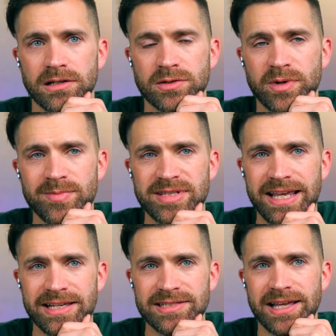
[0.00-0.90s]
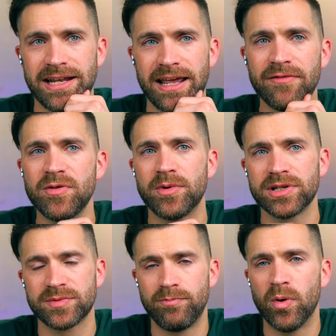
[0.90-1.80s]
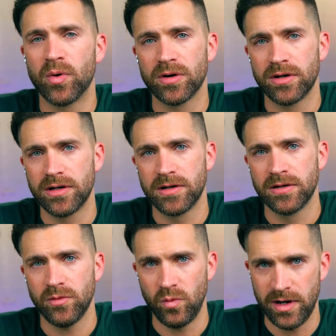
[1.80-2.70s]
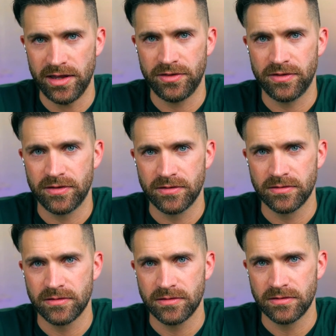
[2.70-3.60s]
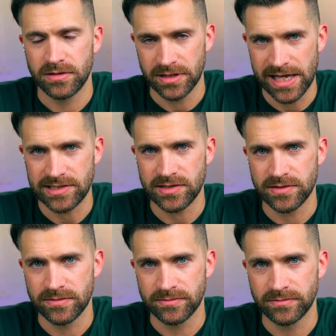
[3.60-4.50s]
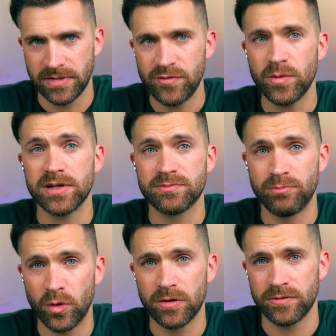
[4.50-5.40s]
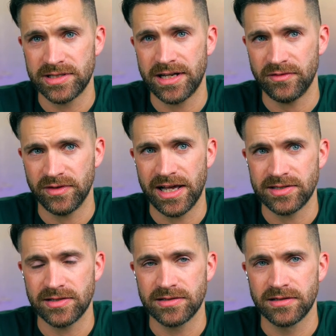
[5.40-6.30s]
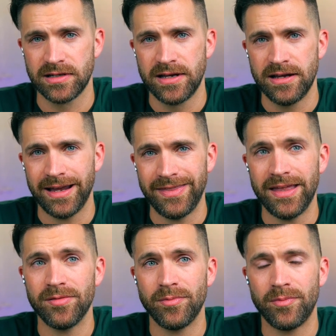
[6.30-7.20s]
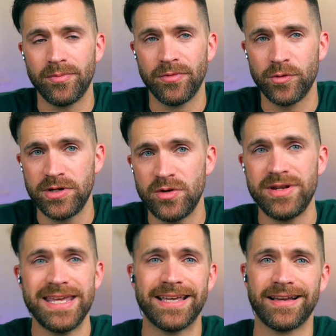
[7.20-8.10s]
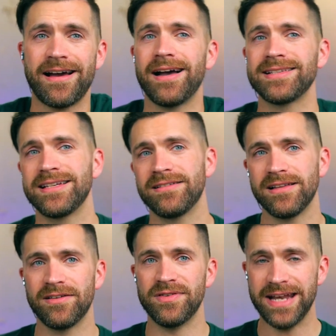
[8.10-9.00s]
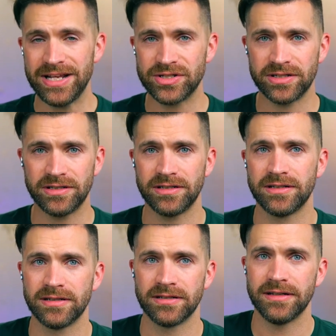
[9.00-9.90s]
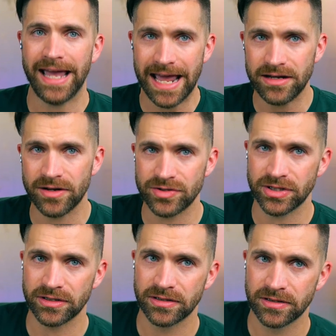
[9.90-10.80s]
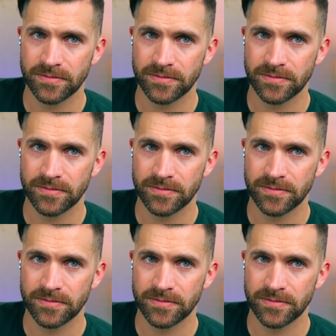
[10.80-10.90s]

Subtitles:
So what I'm saying is that everyone is born with glasses. Everyone is born with a set of glasses. And then through a unique cocktail of nature and nurture,